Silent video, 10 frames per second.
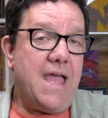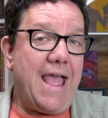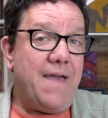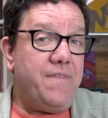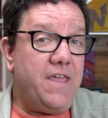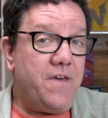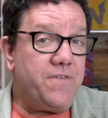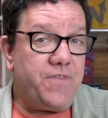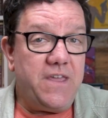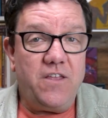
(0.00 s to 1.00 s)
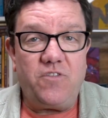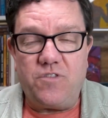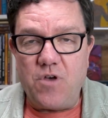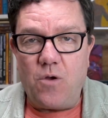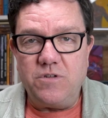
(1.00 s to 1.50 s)
And the other thing
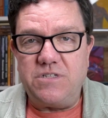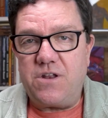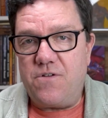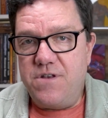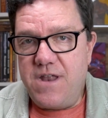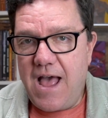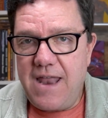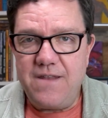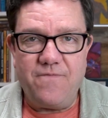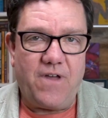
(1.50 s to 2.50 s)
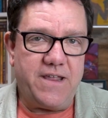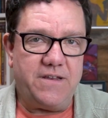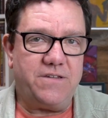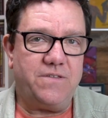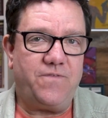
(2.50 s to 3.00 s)
is, those that are not
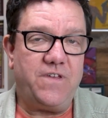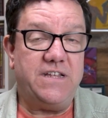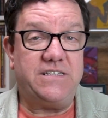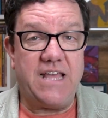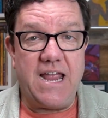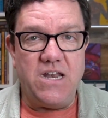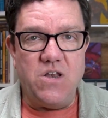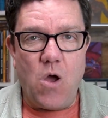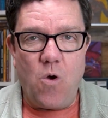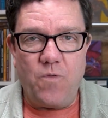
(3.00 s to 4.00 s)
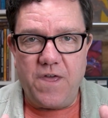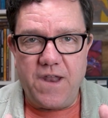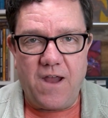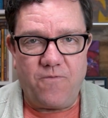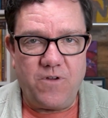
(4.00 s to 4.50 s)
invited to the feast, they know that
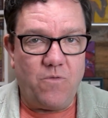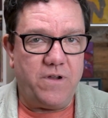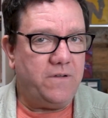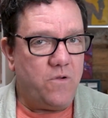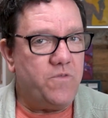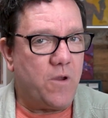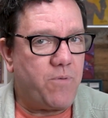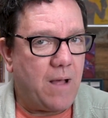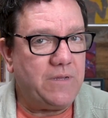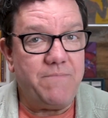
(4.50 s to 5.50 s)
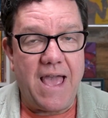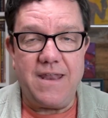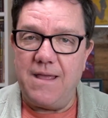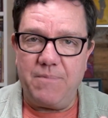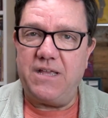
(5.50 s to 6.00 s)
everyone who they're probably
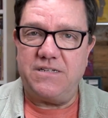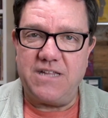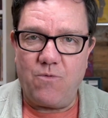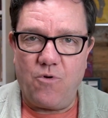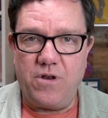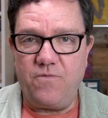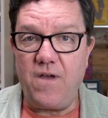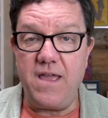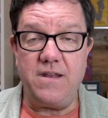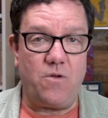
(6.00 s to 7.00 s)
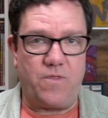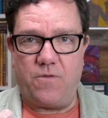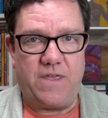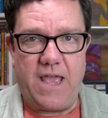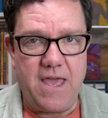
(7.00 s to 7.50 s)
mad at because they weren't invited or
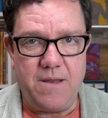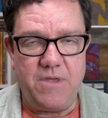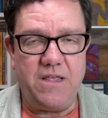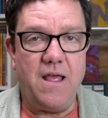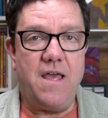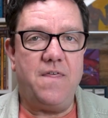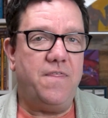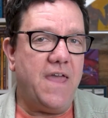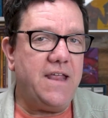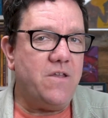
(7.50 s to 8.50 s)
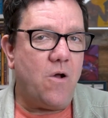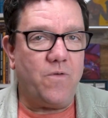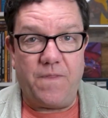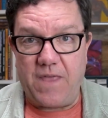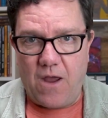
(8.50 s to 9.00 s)
they're the enemy, they know
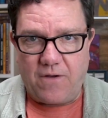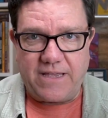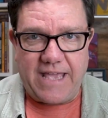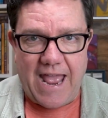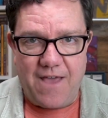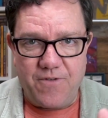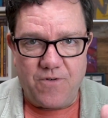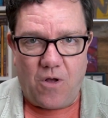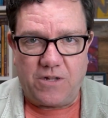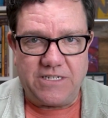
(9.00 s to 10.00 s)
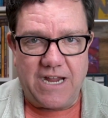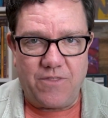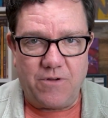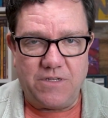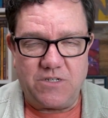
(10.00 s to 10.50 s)
that they are gathered all
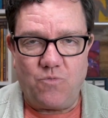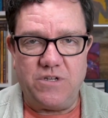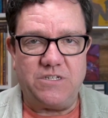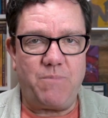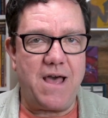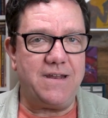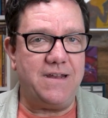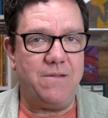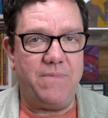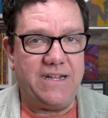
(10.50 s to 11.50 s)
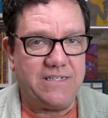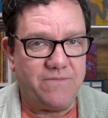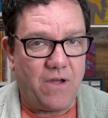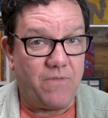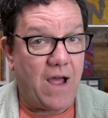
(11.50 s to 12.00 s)
together in this one spot, and it makes it an